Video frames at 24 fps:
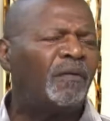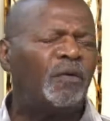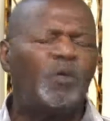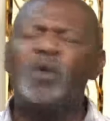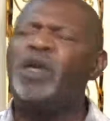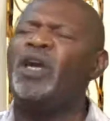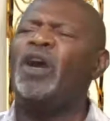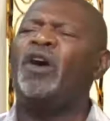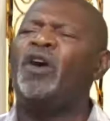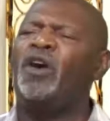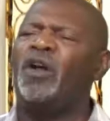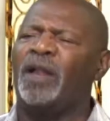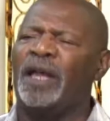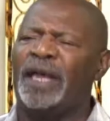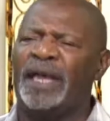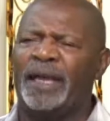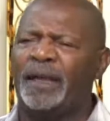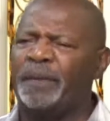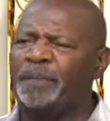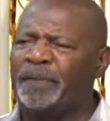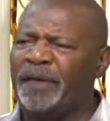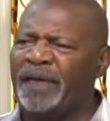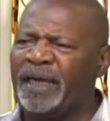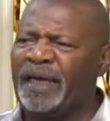We all
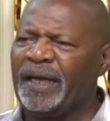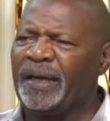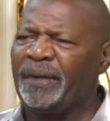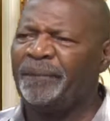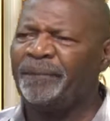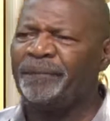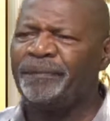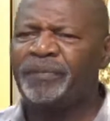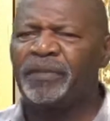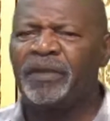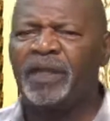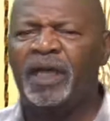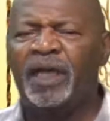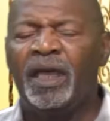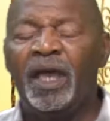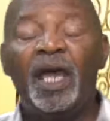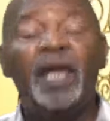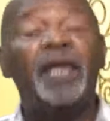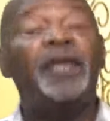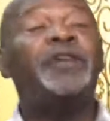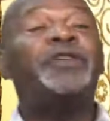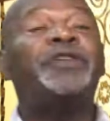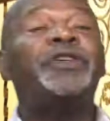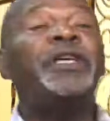had a pair.
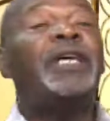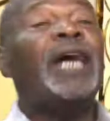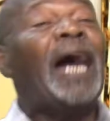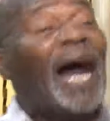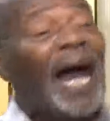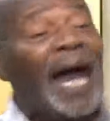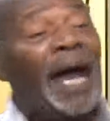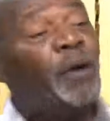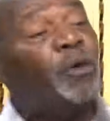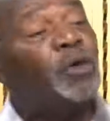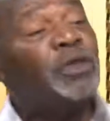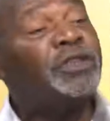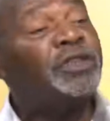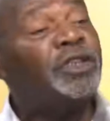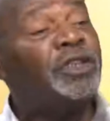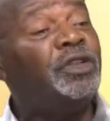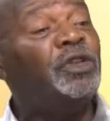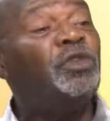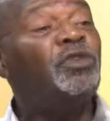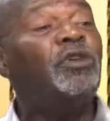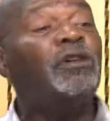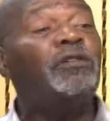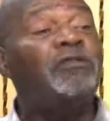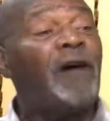You see, I was the
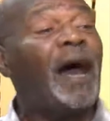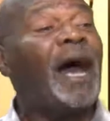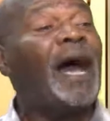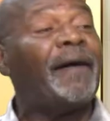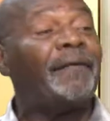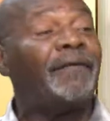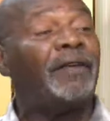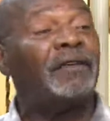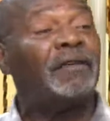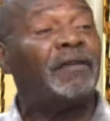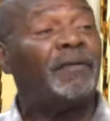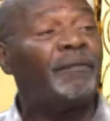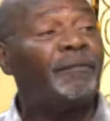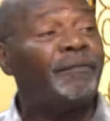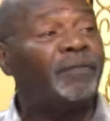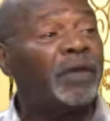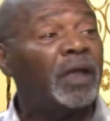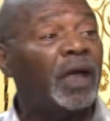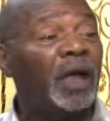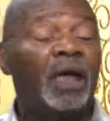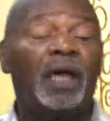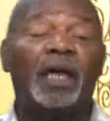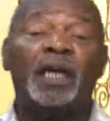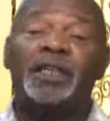new arrival,
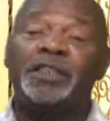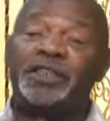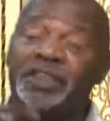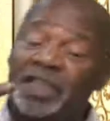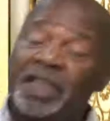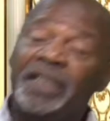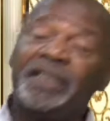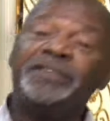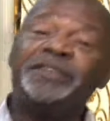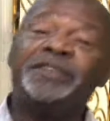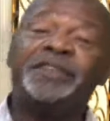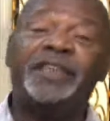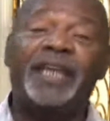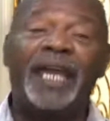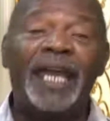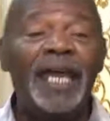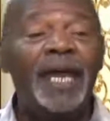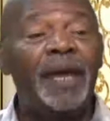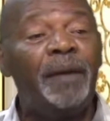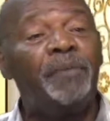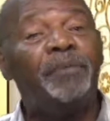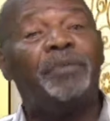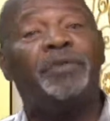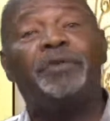just
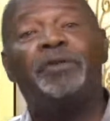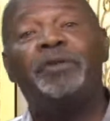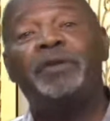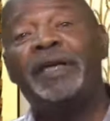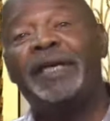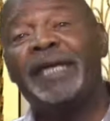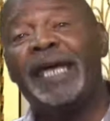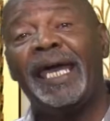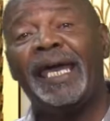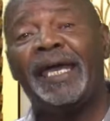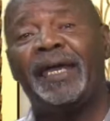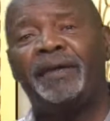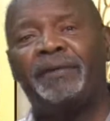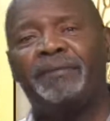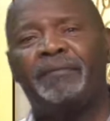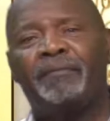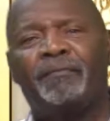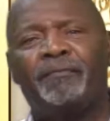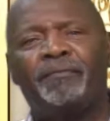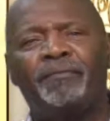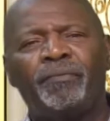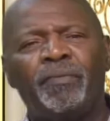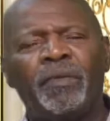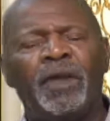came through the gate,
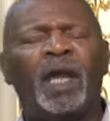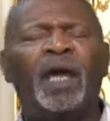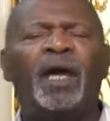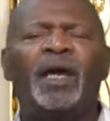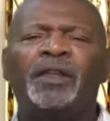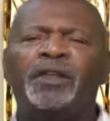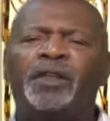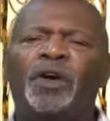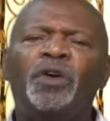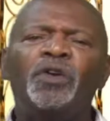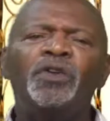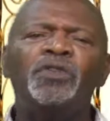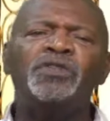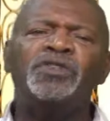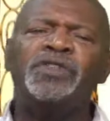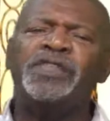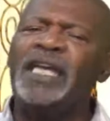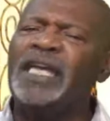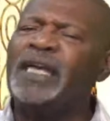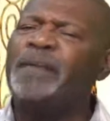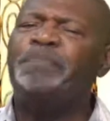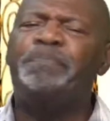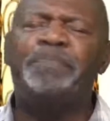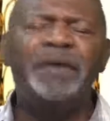told
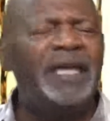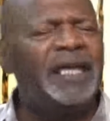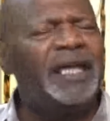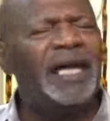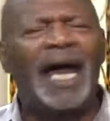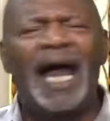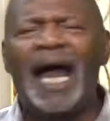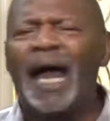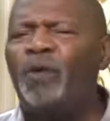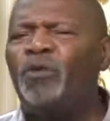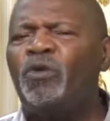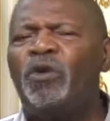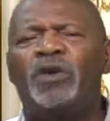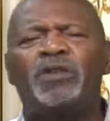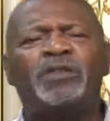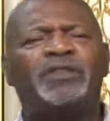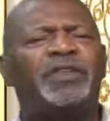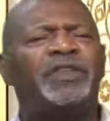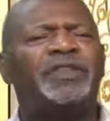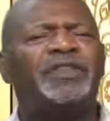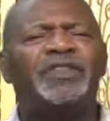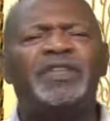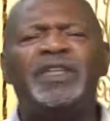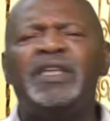St. Peter I want
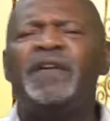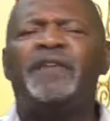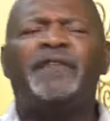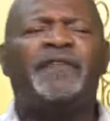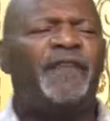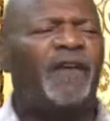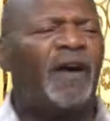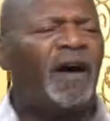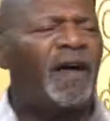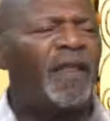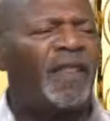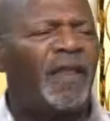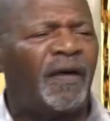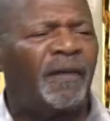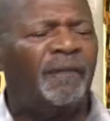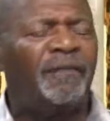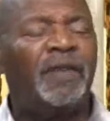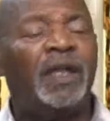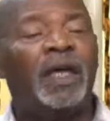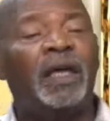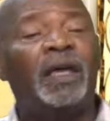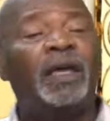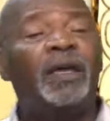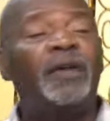to see the Father.
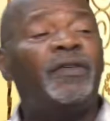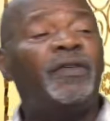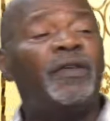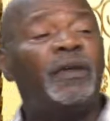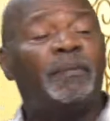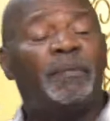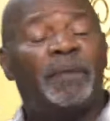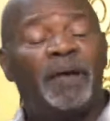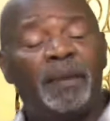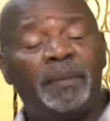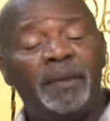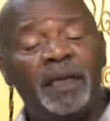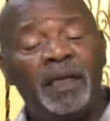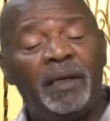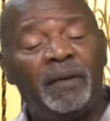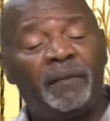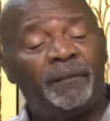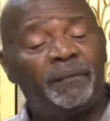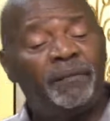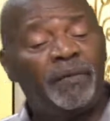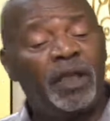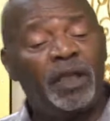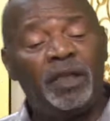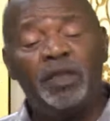He said, Bubbie,
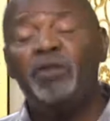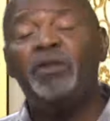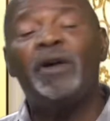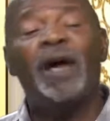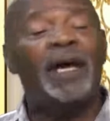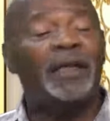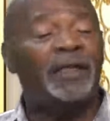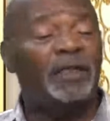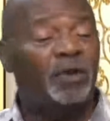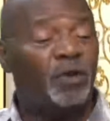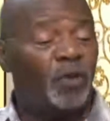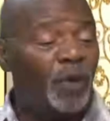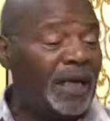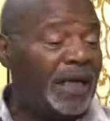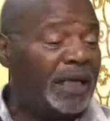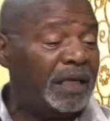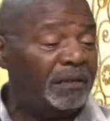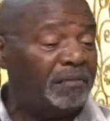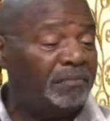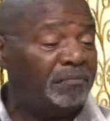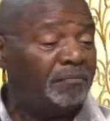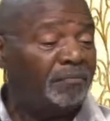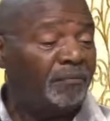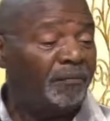you got to wait.